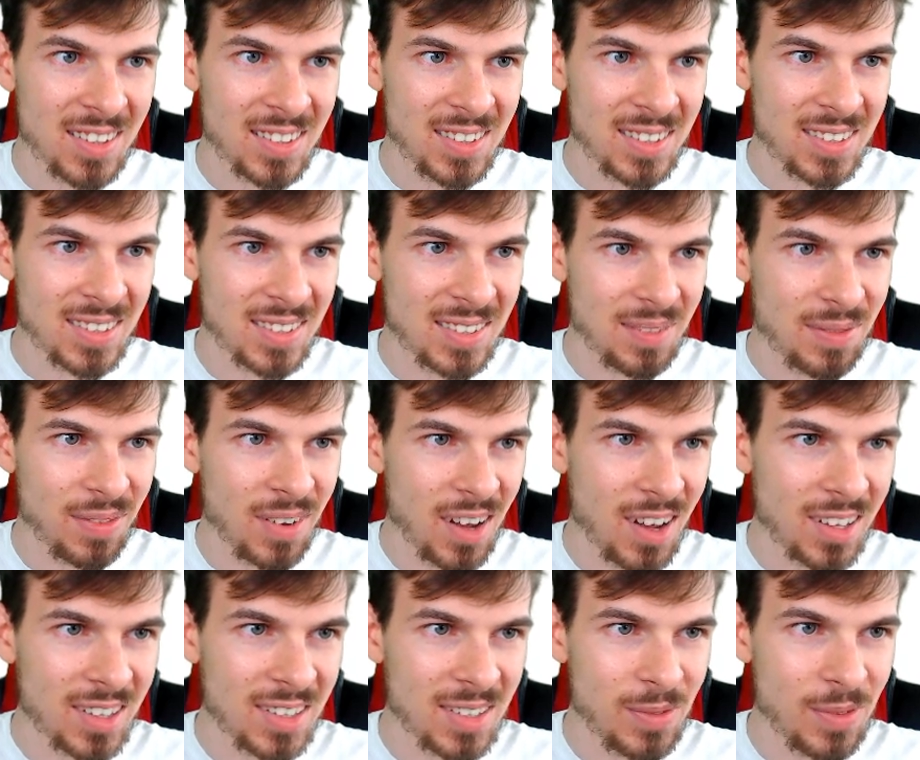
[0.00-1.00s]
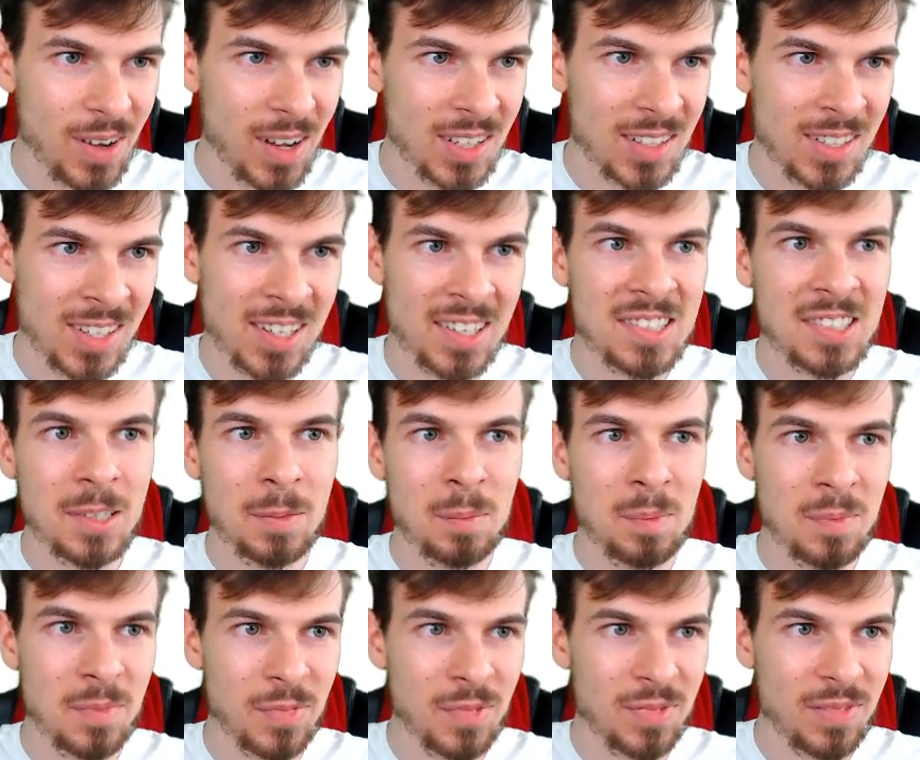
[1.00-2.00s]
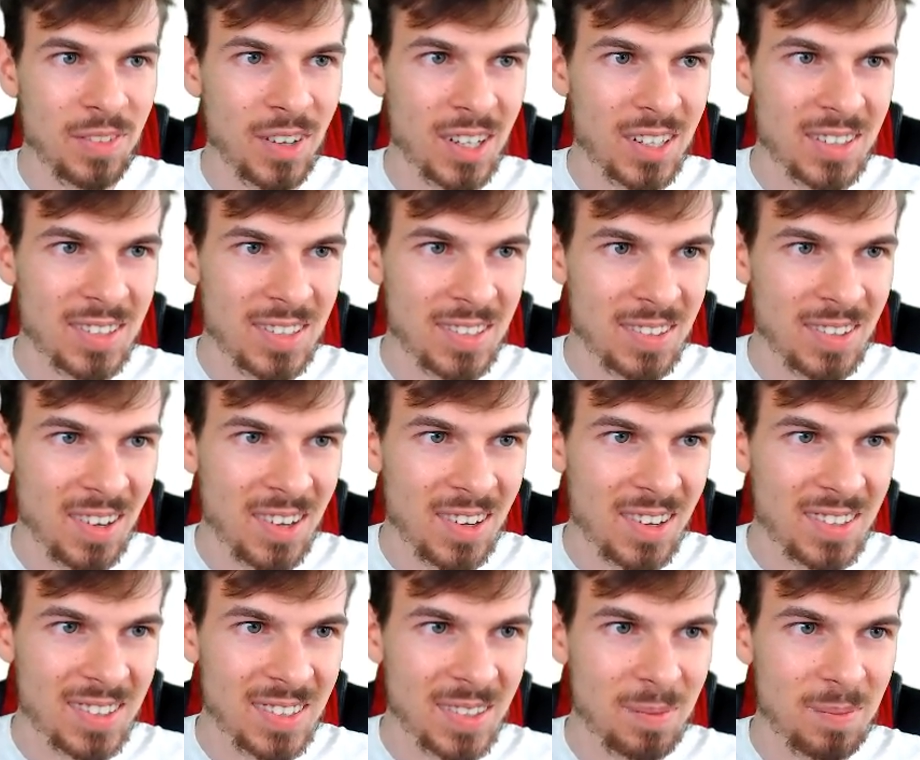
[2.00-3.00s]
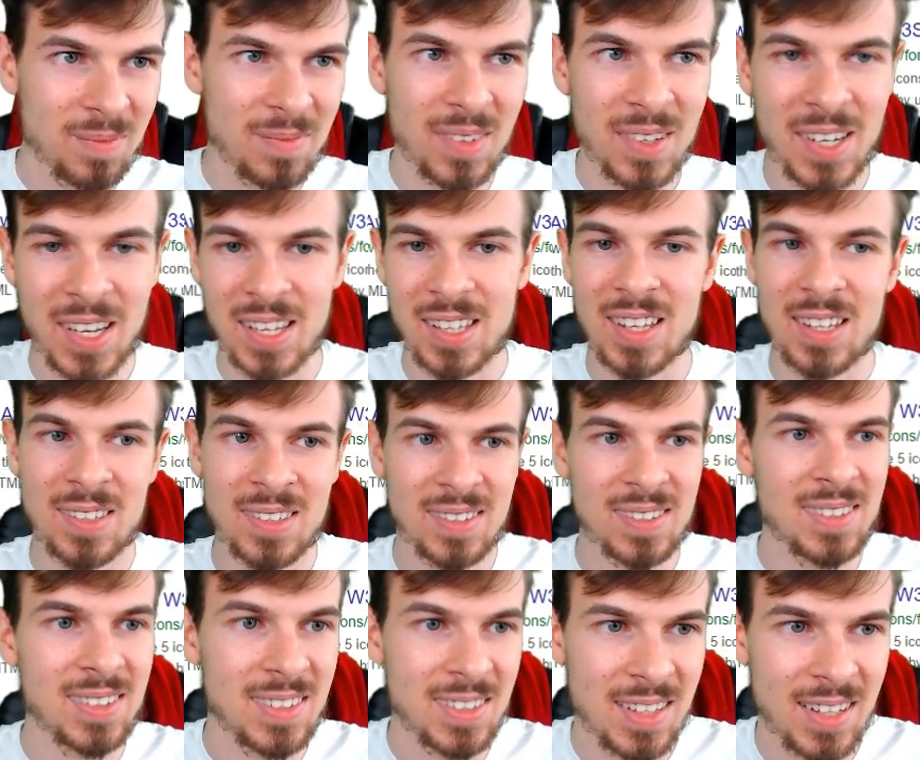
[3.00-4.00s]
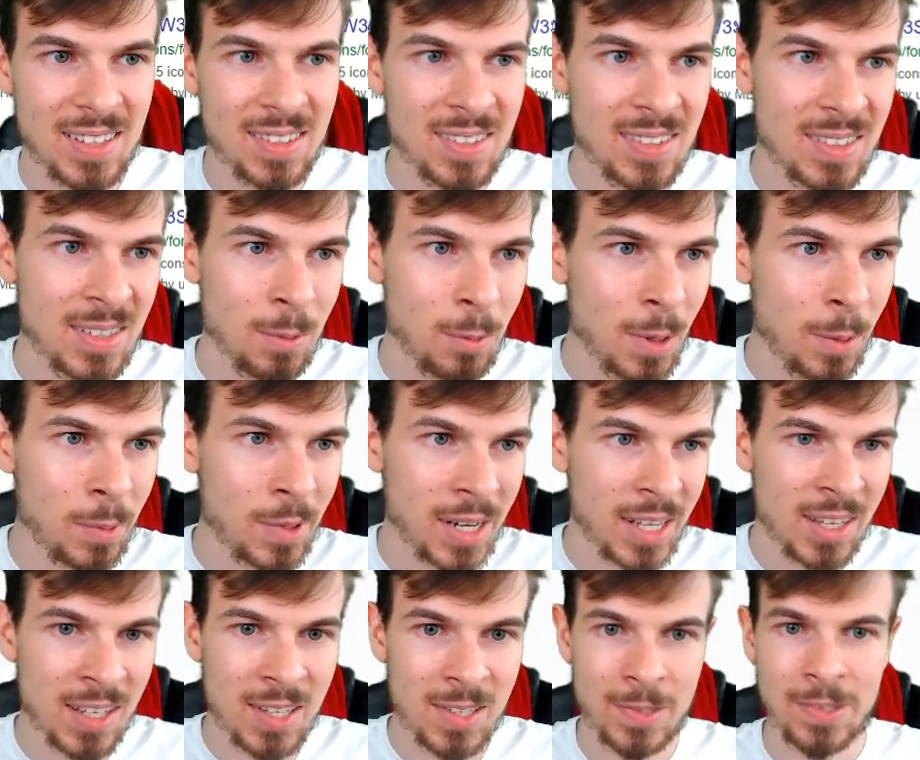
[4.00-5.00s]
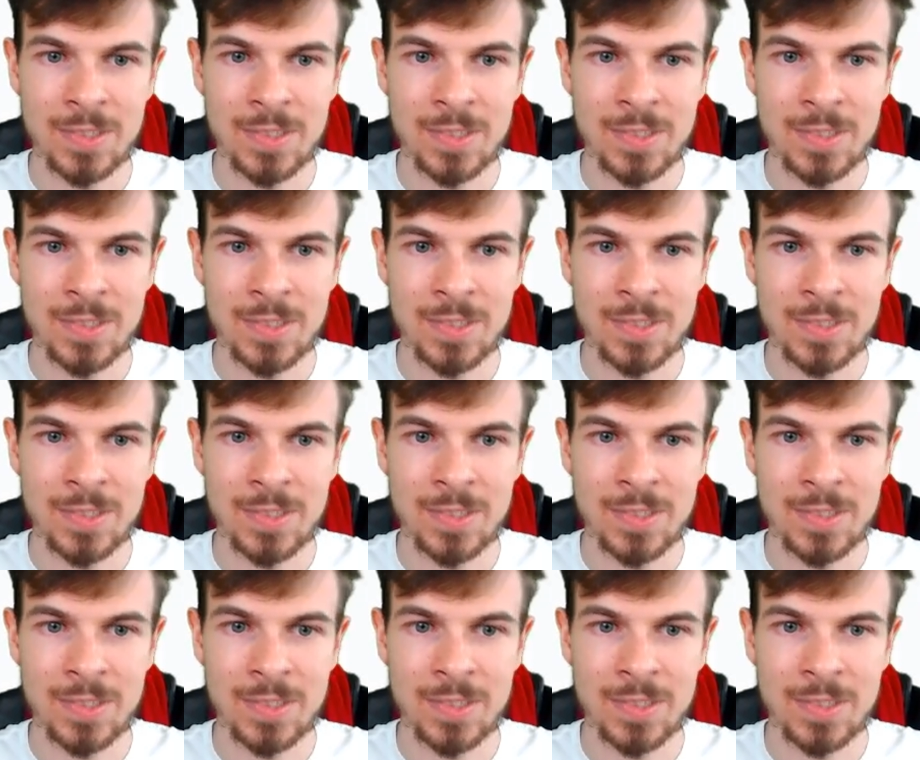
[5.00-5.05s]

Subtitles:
Font awesome. Okay, that's the one we're going to use.